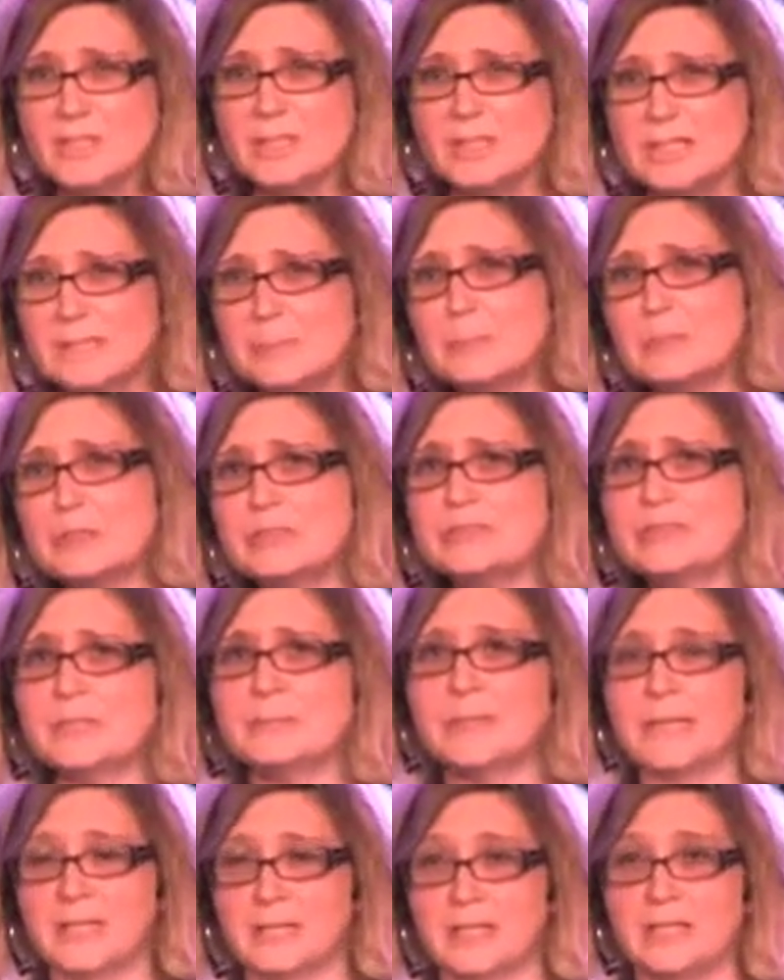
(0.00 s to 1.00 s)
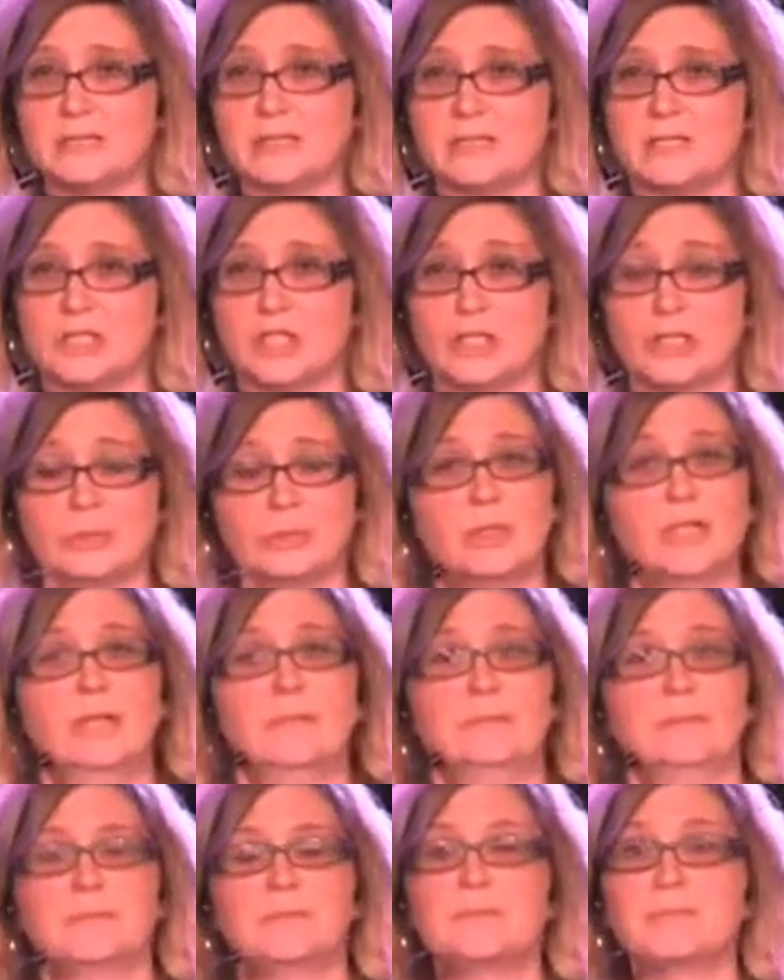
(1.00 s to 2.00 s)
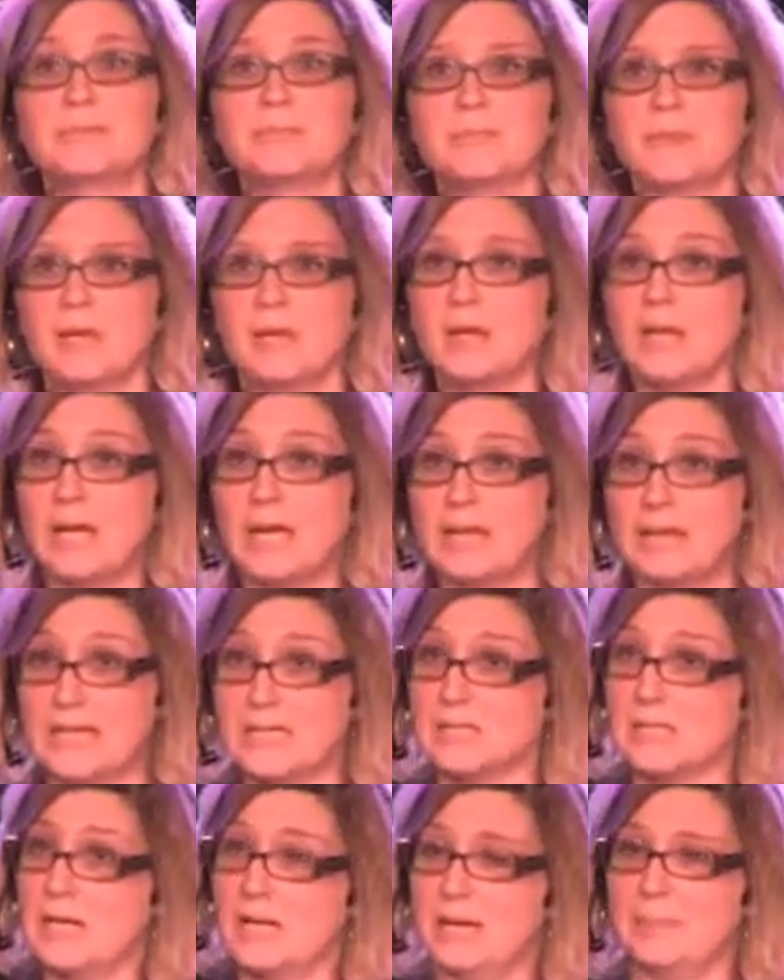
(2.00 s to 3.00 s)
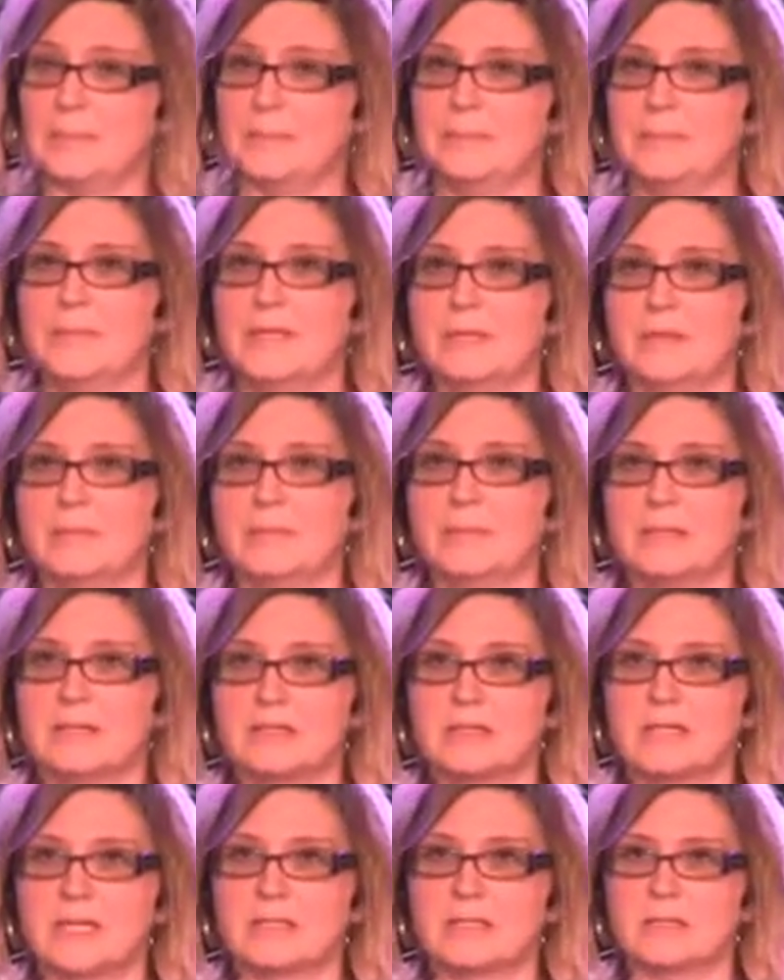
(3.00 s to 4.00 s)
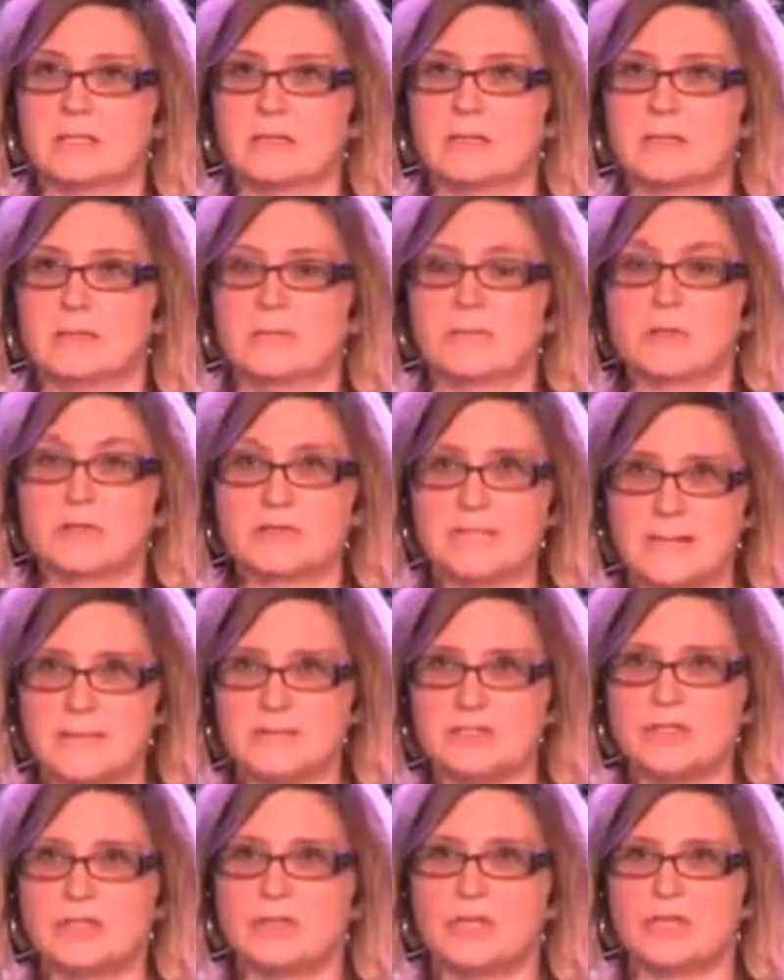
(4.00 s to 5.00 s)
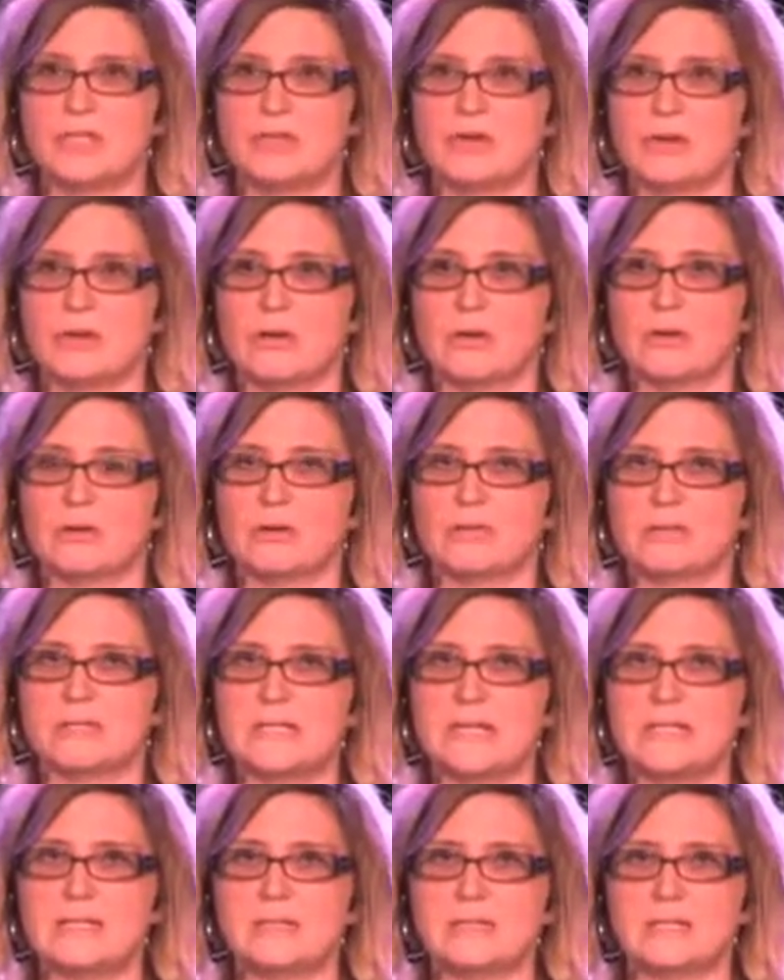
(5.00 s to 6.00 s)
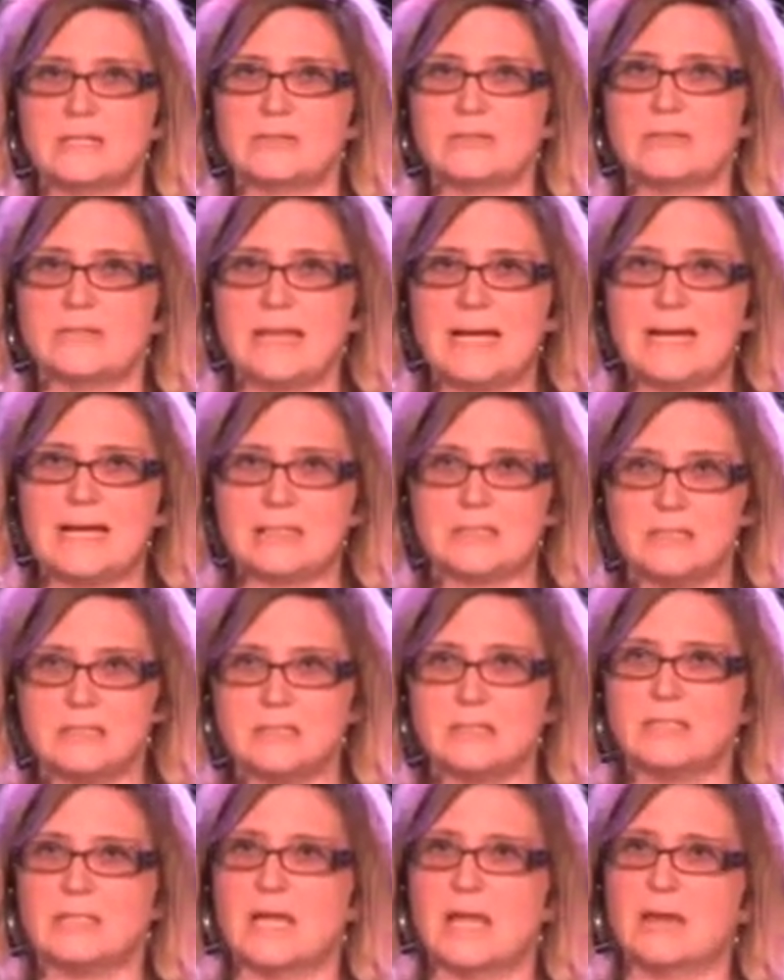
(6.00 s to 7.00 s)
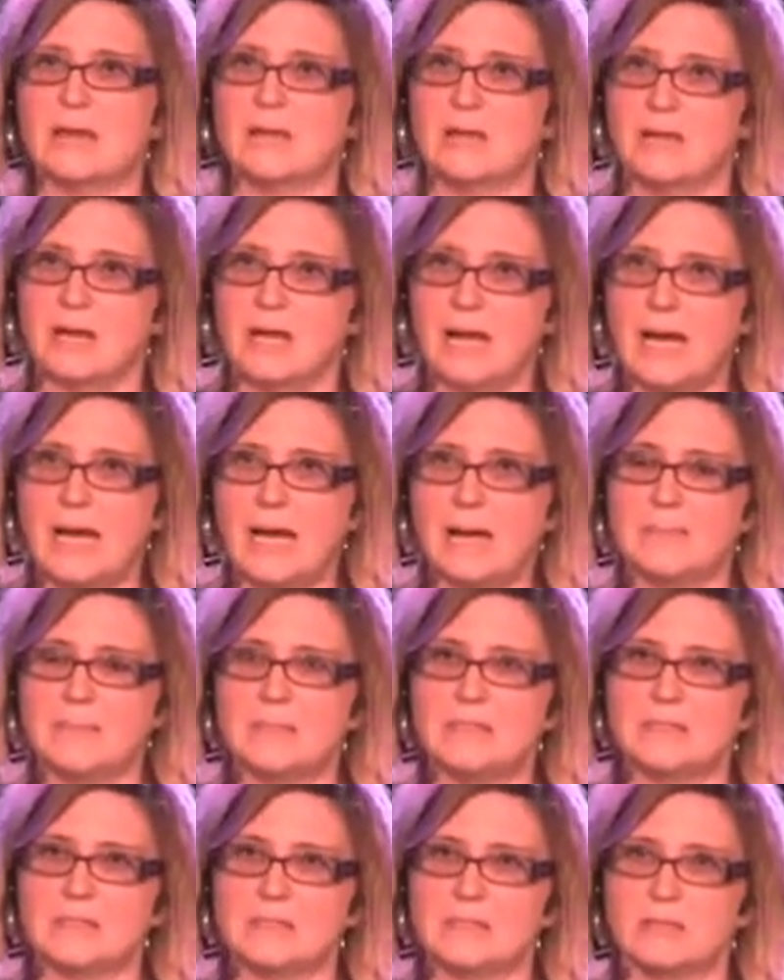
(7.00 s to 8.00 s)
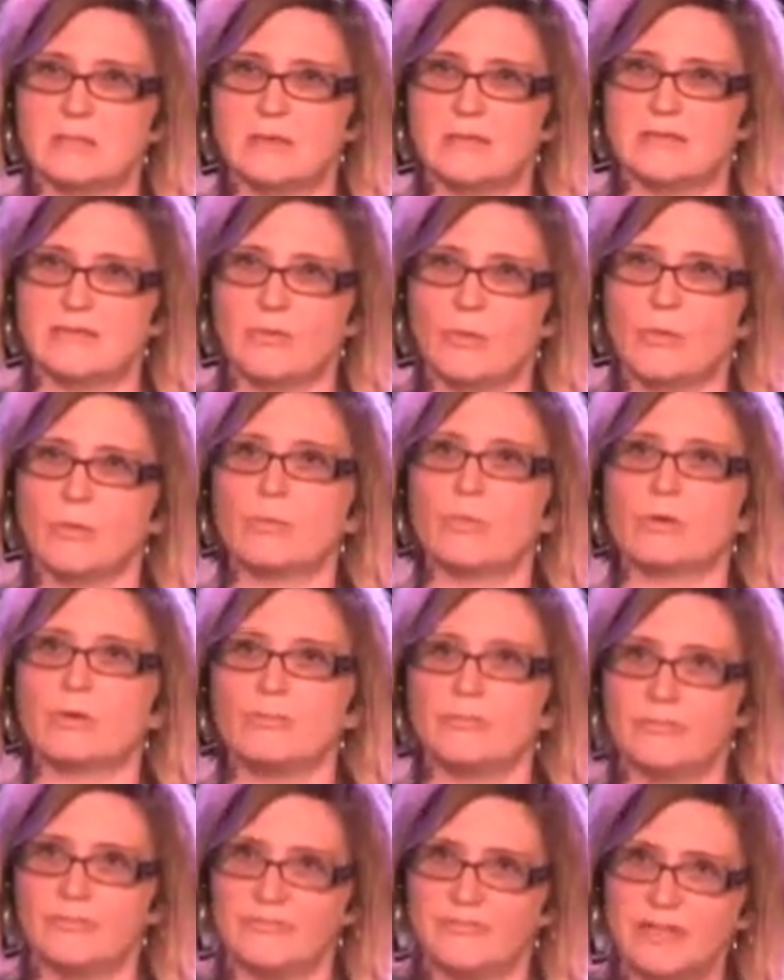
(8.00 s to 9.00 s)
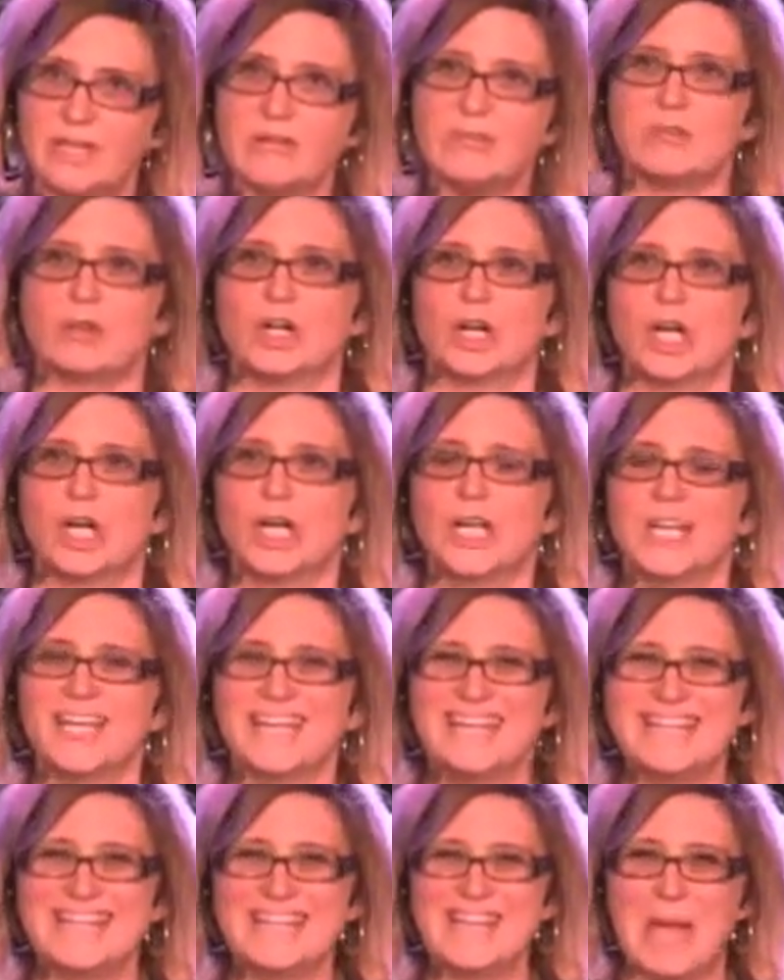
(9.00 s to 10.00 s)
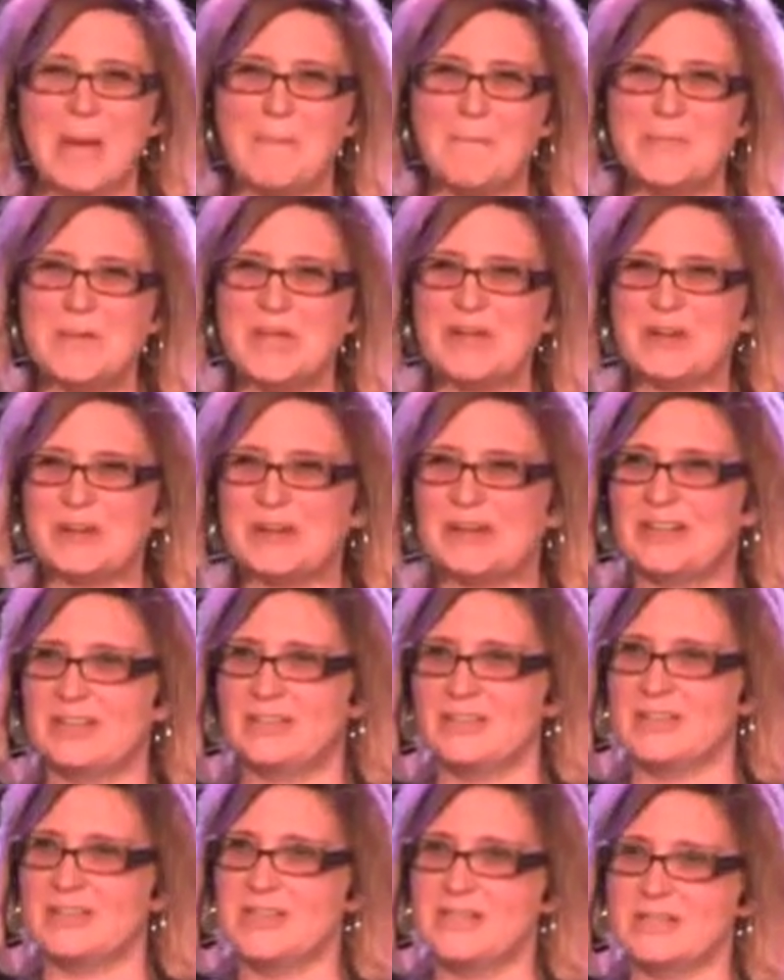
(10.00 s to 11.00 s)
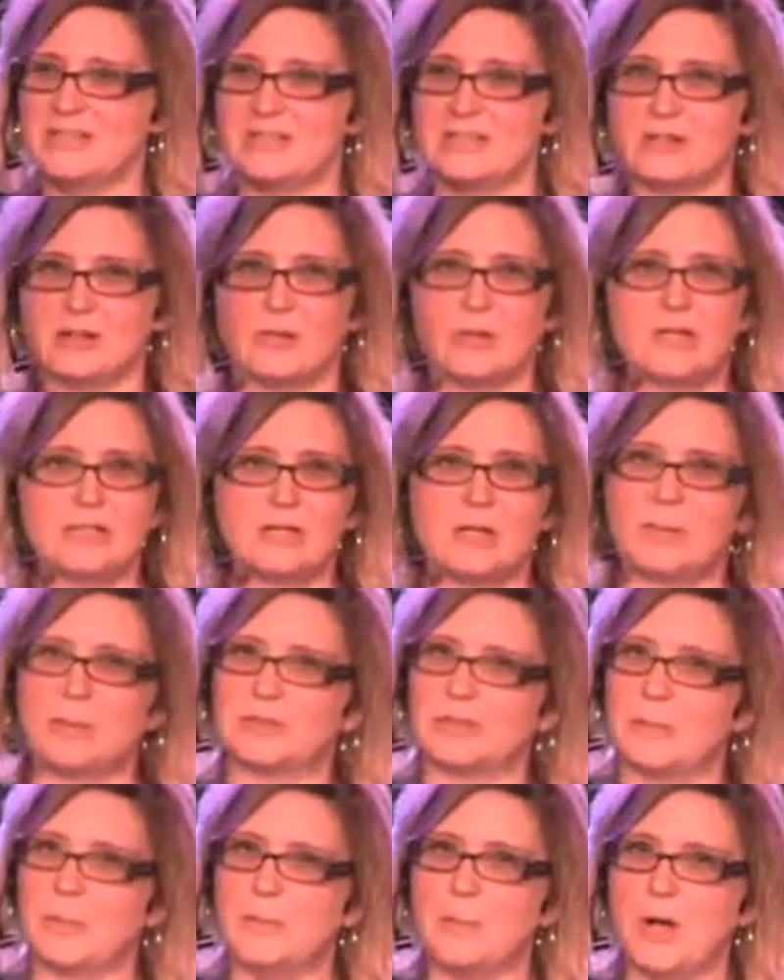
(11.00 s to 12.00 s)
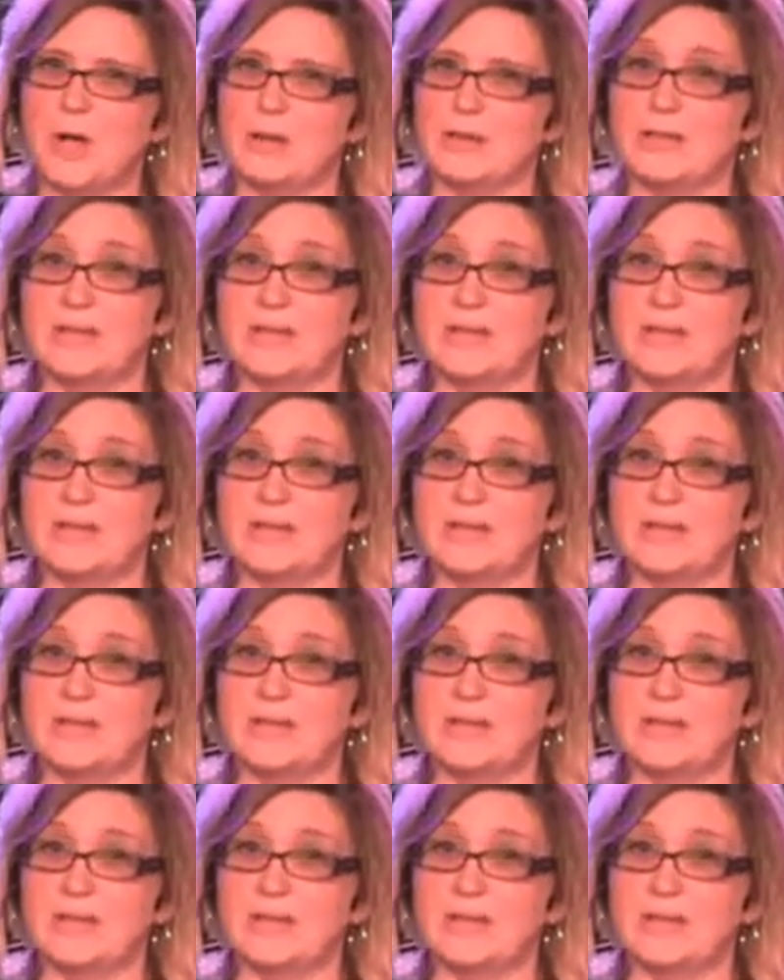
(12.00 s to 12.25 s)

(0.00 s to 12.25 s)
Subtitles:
Like Boulevard Pale Ale is 31. And that's a hoppy beer because that's the perception that you're tasting those acids, and that hop is the forward flavor in that beer. And in these, it's all about the malt.